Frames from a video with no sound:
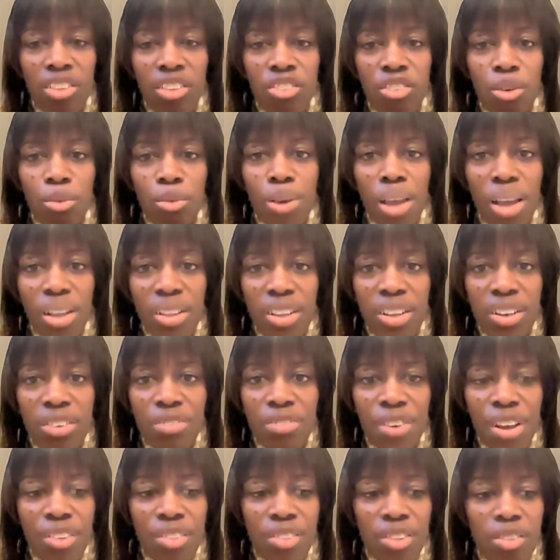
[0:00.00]
And so we
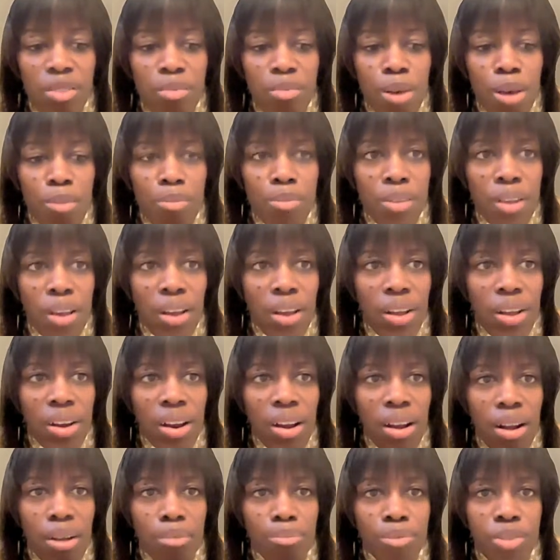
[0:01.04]
identified this
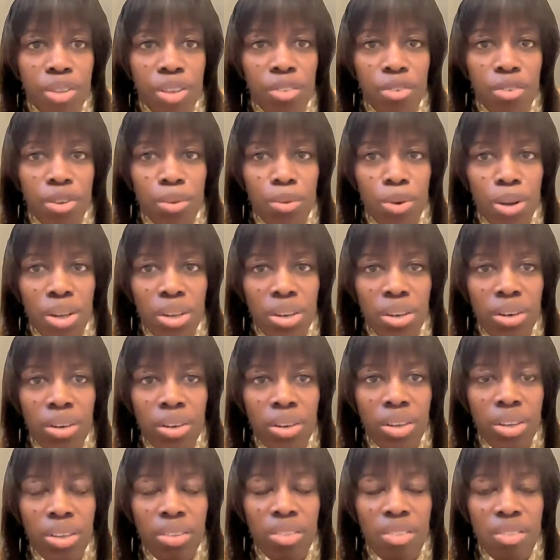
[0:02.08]
peptide,
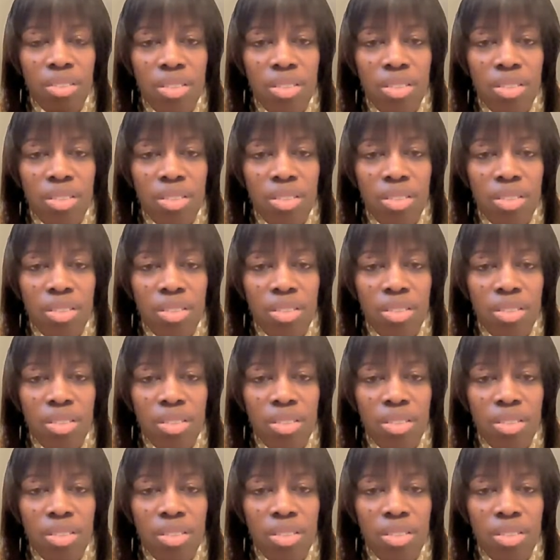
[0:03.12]
TV1.